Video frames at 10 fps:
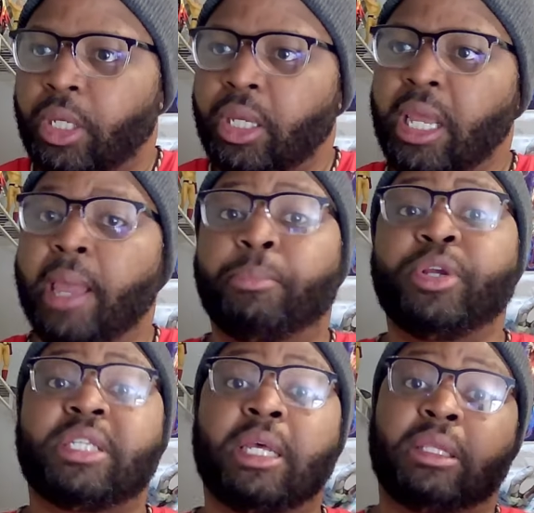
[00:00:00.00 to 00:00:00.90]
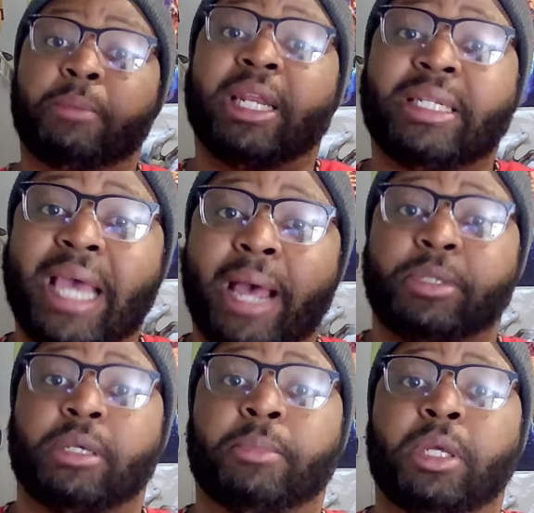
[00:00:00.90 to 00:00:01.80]
and present them and adapt
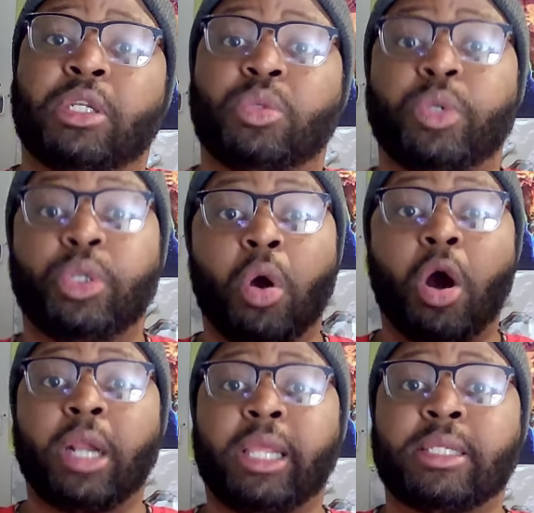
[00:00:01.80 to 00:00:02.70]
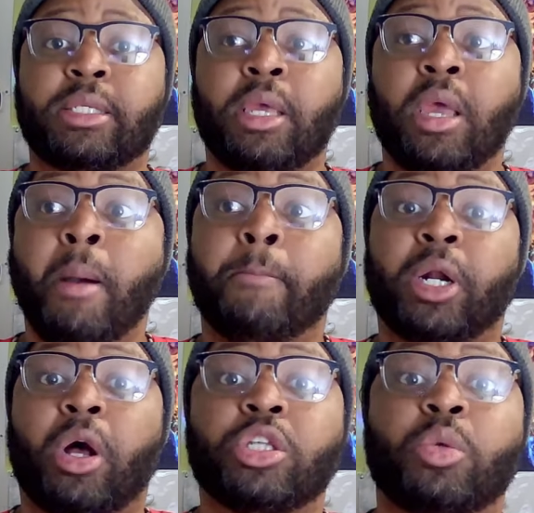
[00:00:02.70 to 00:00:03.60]
them to a new audience. But
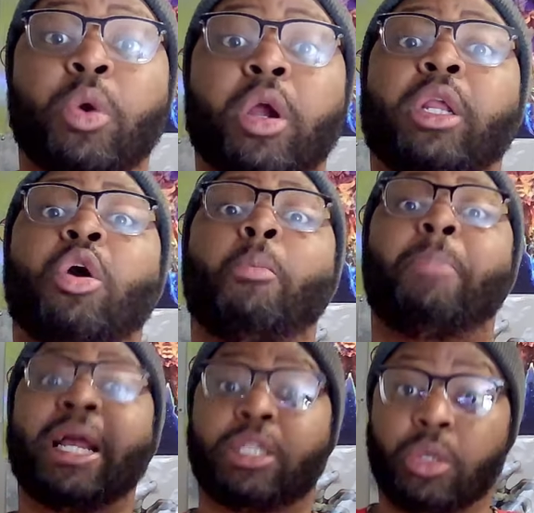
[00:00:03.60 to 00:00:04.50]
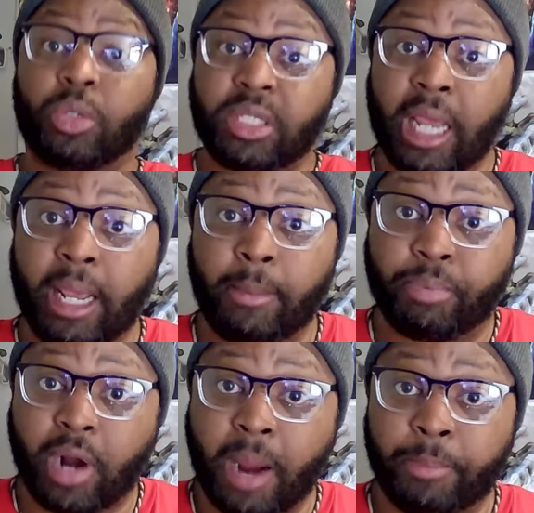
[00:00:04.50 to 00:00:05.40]
also we're going to go back to those same
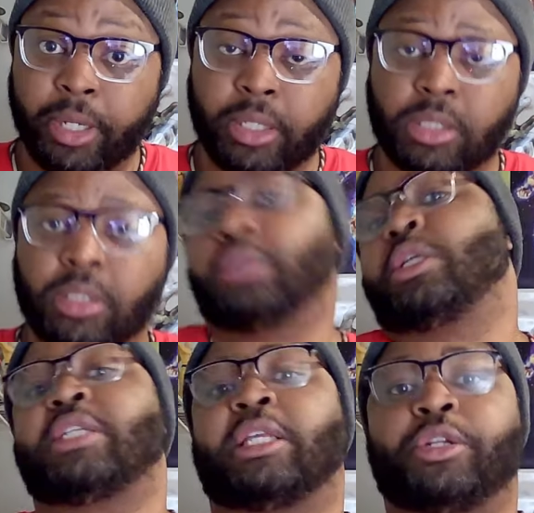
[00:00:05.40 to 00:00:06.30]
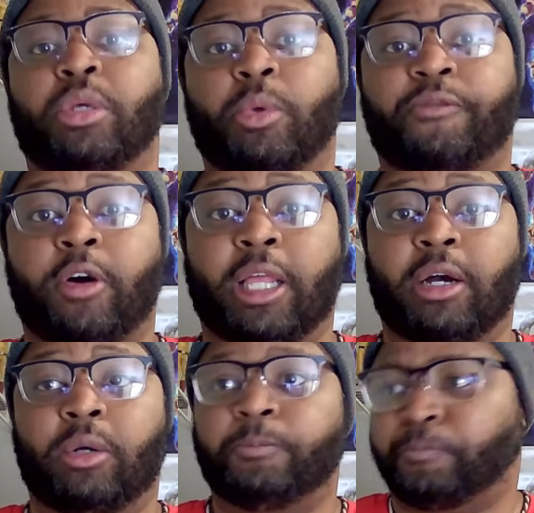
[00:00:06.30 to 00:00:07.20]
properties, just like they're doing with
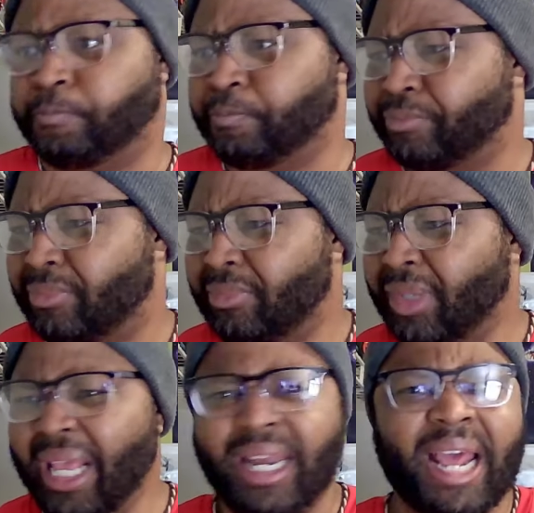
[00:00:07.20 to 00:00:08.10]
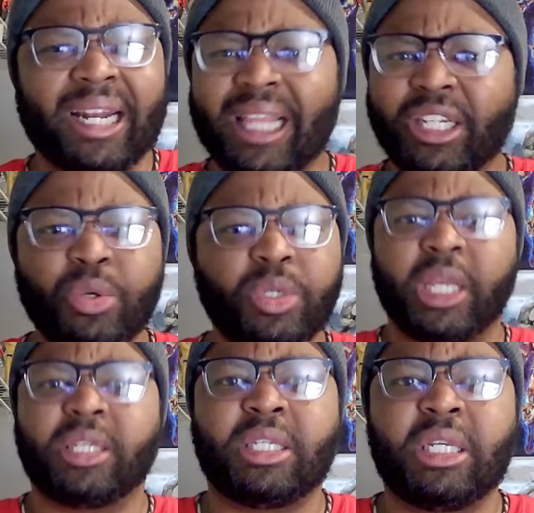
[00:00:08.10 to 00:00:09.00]
Fallout, and adding like new
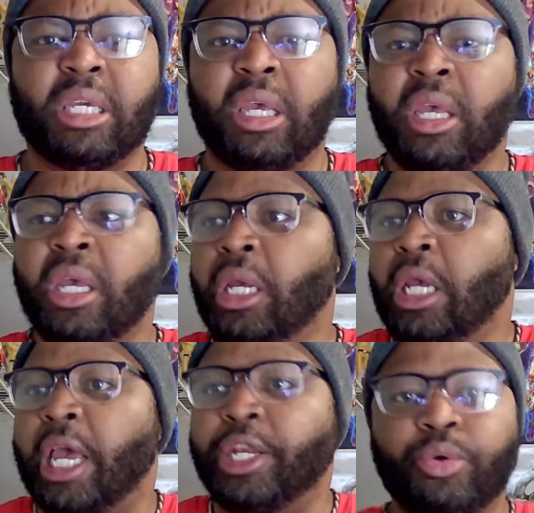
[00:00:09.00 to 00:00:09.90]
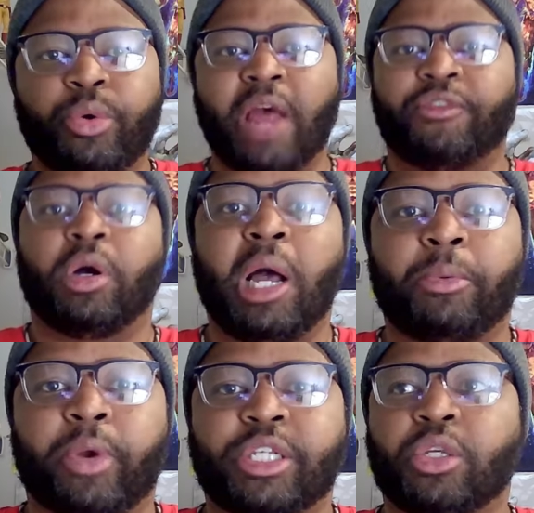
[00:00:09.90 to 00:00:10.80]
DLC and new graphical
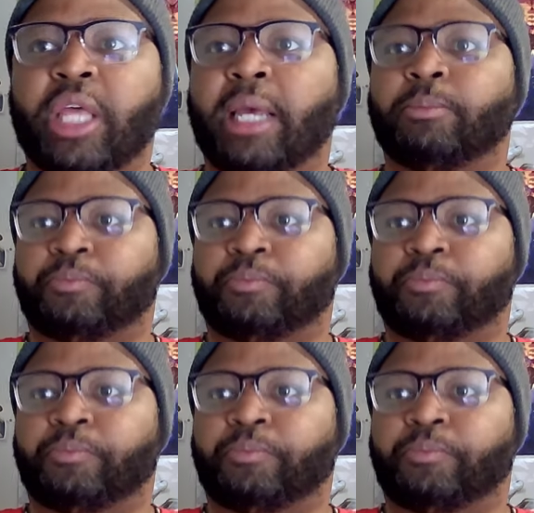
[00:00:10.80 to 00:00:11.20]
upgrades so that